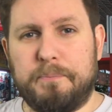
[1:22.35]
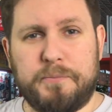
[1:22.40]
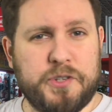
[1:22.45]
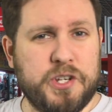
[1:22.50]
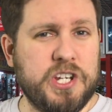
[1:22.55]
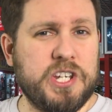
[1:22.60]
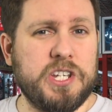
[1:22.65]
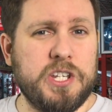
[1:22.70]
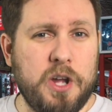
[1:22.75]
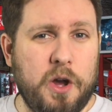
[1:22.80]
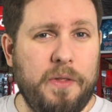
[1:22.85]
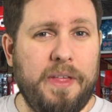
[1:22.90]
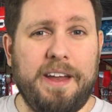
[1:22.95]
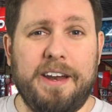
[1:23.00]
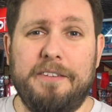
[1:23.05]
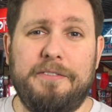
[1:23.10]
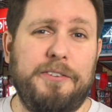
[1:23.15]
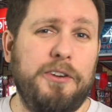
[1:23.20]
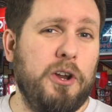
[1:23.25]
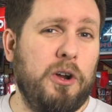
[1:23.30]
Just know that
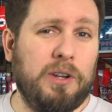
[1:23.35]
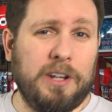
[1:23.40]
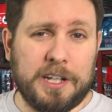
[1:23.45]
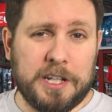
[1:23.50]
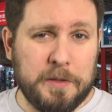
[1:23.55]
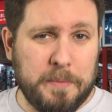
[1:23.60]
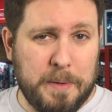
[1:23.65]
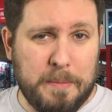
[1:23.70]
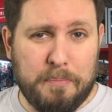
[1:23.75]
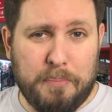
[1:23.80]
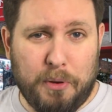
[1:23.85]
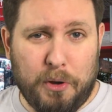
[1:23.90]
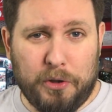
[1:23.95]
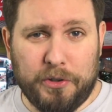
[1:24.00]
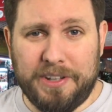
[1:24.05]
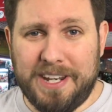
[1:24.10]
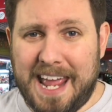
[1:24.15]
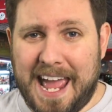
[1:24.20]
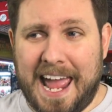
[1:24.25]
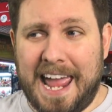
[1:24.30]
if you don't like to be
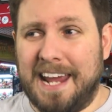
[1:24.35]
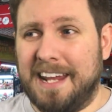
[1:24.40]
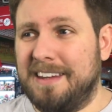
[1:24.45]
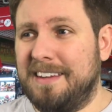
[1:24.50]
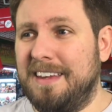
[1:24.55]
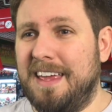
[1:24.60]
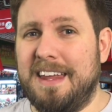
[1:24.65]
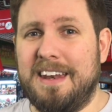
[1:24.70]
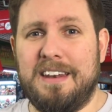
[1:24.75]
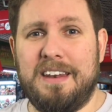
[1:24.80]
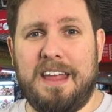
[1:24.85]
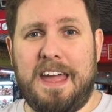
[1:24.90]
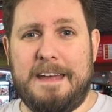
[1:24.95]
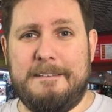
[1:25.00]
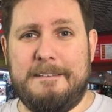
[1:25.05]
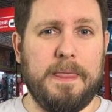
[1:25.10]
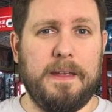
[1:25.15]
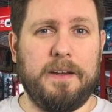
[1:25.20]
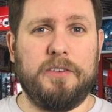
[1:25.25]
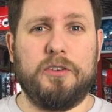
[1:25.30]
pulled, yanked, and
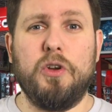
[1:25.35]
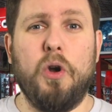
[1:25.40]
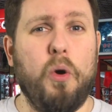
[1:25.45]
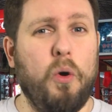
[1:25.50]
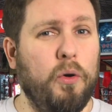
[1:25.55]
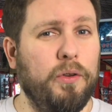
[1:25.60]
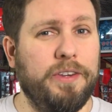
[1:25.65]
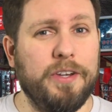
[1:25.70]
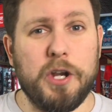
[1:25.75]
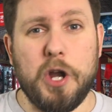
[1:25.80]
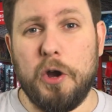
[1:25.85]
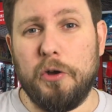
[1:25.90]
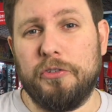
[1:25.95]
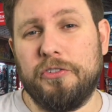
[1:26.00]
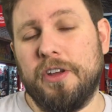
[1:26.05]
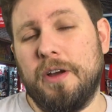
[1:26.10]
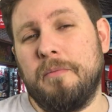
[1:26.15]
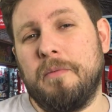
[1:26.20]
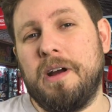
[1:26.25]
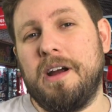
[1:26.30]
told to go
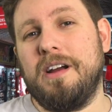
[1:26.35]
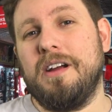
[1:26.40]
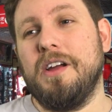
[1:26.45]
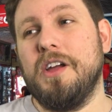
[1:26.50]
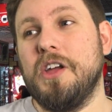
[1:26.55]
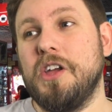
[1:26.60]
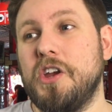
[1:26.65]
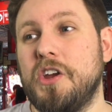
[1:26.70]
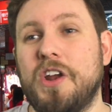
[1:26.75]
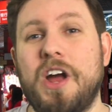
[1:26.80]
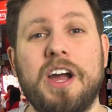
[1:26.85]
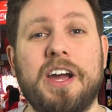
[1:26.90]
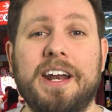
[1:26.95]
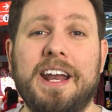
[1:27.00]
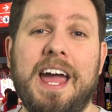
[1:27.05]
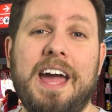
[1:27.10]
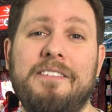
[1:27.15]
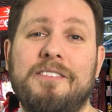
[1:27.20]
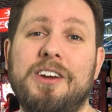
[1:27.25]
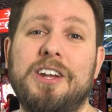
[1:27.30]
somewhere, you're not going
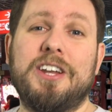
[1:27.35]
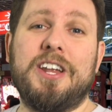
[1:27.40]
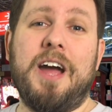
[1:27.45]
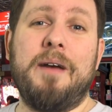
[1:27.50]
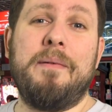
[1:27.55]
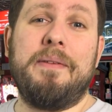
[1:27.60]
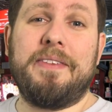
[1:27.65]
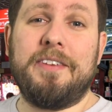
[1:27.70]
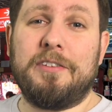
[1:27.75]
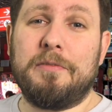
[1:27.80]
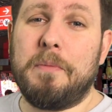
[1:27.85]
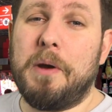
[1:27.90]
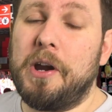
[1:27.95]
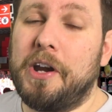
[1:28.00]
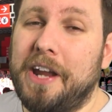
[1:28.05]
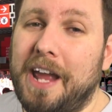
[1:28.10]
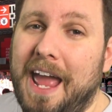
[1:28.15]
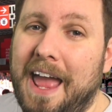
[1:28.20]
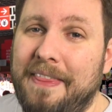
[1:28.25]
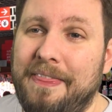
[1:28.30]
to have a good time at this
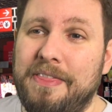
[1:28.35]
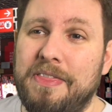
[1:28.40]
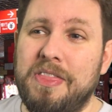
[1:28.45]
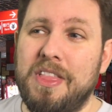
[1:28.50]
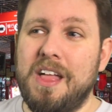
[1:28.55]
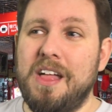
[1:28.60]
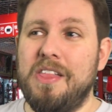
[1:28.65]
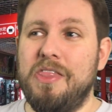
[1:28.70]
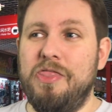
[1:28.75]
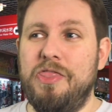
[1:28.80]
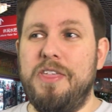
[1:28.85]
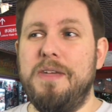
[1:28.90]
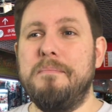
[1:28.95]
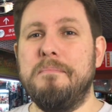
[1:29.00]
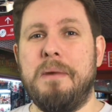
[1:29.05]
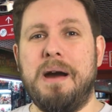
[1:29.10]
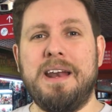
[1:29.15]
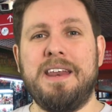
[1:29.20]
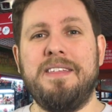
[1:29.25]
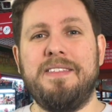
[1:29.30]
market. And the
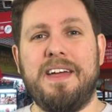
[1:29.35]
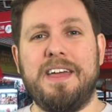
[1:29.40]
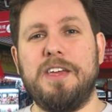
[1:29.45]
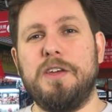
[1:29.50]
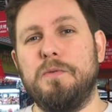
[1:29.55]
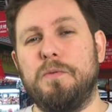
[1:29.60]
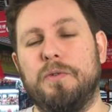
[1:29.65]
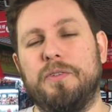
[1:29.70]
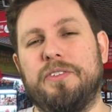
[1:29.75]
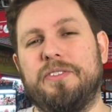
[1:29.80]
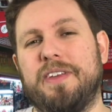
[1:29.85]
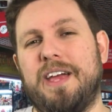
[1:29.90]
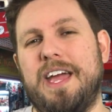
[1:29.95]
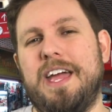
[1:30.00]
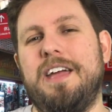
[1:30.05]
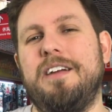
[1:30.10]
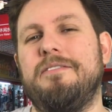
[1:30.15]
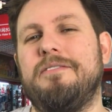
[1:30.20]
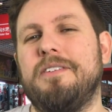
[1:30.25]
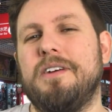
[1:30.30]
money that you will
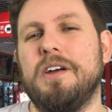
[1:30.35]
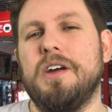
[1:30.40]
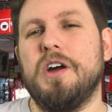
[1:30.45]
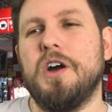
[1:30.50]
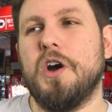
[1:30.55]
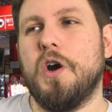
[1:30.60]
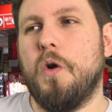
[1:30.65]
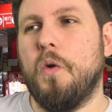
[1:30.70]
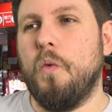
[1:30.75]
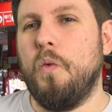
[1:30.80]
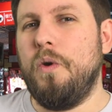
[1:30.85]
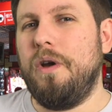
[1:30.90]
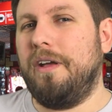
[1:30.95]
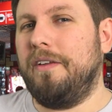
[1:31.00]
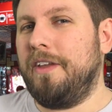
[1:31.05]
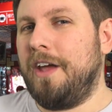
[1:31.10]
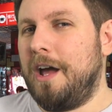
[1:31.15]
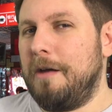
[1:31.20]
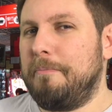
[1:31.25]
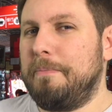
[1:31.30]
save will
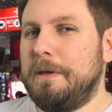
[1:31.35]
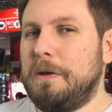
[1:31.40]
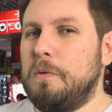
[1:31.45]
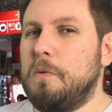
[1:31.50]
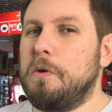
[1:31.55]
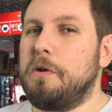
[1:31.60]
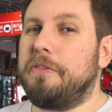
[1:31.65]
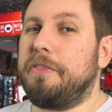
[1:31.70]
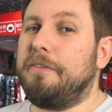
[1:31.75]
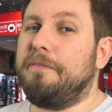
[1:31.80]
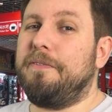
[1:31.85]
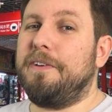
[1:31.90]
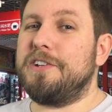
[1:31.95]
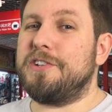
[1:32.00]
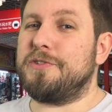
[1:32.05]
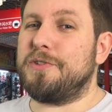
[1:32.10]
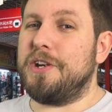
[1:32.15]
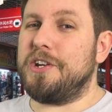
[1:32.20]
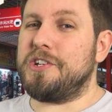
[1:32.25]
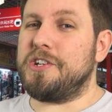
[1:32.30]
not be worth the
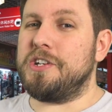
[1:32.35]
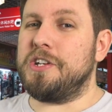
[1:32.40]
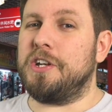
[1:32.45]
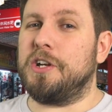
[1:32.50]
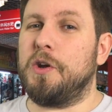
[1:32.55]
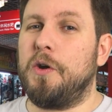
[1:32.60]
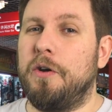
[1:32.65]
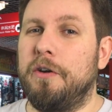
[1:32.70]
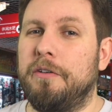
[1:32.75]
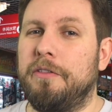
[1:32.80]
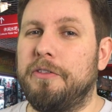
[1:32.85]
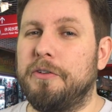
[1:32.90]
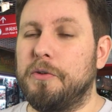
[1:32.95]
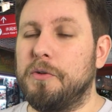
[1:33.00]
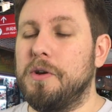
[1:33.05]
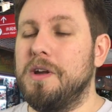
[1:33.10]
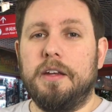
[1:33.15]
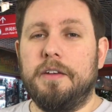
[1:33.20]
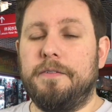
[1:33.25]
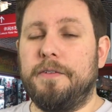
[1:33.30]
frustration you're going through.
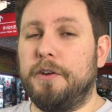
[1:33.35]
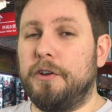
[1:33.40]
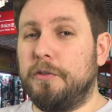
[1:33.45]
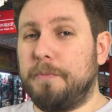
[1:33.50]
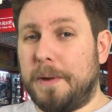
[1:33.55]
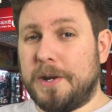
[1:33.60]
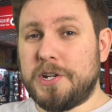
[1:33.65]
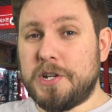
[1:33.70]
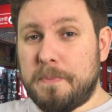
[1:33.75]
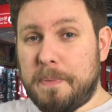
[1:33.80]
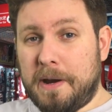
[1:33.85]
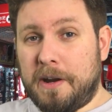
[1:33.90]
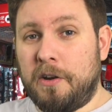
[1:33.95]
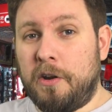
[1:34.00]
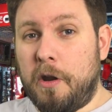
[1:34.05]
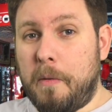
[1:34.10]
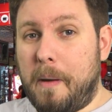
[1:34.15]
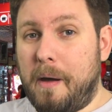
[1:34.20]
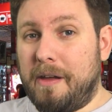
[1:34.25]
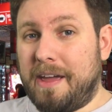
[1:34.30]
If you're especially
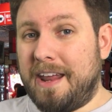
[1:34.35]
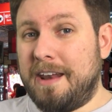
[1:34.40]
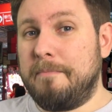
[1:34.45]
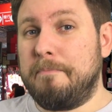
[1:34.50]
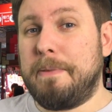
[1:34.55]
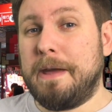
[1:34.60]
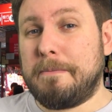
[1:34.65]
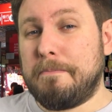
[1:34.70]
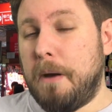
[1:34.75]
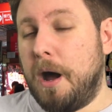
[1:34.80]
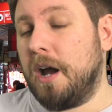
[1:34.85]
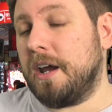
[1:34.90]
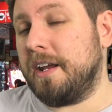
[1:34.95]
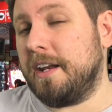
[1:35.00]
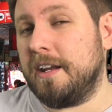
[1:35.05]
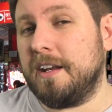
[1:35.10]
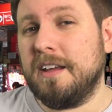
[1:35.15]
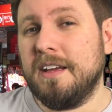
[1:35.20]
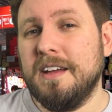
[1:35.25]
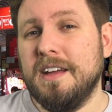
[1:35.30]
paranoid about getting
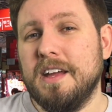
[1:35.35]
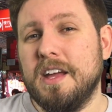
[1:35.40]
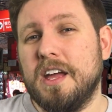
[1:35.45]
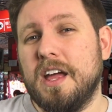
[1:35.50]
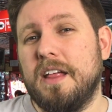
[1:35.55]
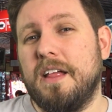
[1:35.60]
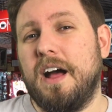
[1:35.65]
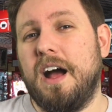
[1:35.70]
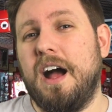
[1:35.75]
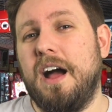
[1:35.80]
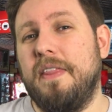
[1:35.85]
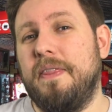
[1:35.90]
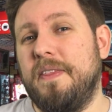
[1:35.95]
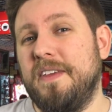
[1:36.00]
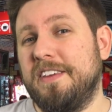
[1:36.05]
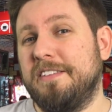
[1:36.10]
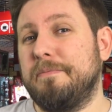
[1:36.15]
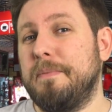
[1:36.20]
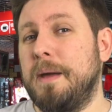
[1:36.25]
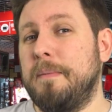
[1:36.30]
pickpocketed,
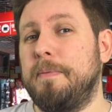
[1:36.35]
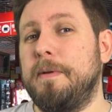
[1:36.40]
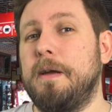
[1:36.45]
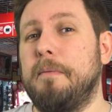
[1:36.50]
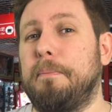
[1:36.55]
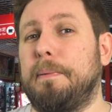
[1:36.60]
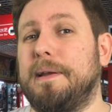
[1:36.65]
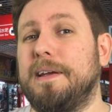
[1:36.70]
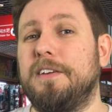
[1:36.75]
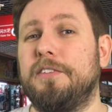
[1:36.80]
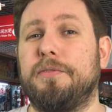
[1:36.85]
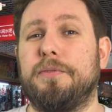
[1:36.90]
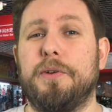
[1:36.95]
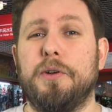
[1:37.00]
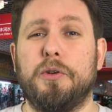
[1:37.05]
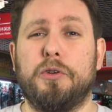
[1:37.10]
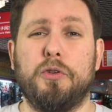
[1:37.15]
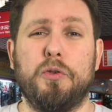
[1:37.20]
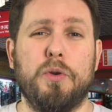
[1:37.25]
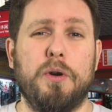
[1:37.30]
this might be a place for
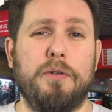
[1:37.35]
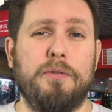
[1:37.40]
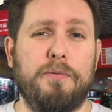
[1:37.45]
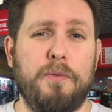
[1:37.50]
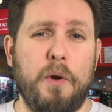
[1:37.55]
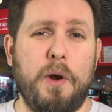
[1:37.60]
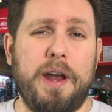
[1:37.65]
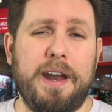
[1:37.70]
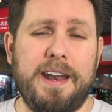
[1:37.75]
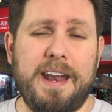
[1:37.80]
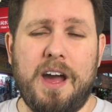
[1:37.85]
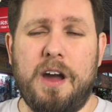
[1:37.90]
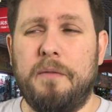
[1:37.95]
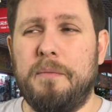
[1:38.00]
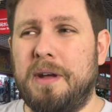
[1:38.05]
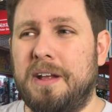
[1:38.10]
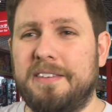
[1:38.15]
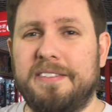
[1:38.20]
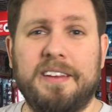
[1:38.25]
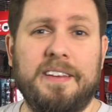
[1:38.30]
you to avoid. Now, I'm
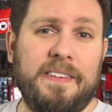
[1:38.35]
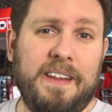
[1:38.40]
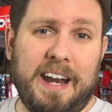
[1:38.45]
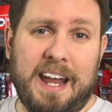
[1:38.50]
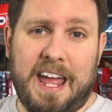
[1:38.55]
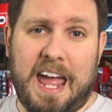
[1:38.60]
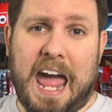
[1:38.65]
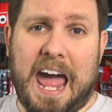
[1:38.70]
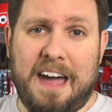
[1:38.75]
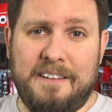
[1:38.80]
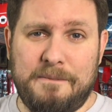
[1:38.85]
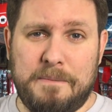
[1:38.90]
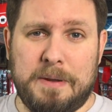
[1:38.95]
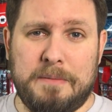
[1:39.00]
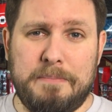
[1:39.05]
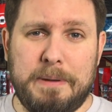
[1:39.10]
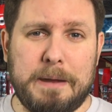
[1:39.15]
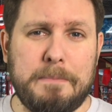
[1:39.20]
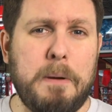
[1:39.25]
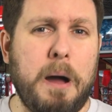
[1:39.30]
not saying that I have been
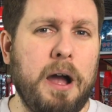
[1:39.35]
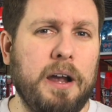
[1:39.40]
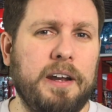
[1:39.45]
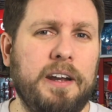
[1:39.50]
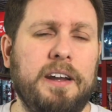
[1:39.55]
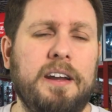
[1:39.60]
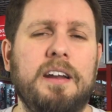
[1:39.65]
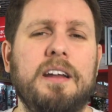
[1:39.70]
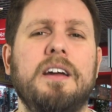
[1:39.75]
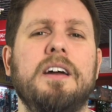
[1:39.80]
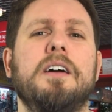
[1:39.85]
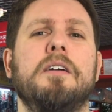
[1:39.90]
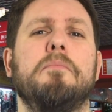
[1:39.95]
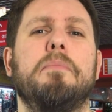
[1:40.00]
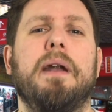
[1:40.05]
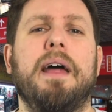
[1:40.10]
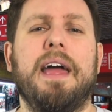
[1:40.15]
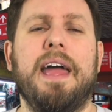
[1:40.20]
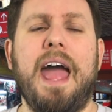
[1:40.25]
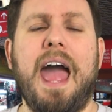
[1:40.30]
pickpocketed,
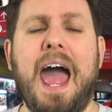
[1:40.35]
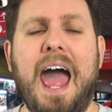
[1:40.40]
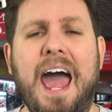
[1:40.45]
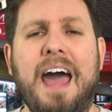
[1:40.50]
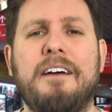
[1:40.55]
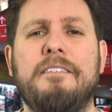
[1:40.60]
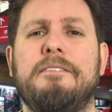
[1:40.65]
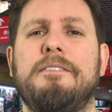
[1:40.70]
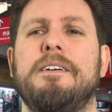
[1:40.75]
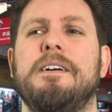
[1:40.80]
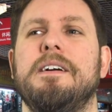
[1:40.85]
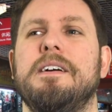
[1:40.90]
but I have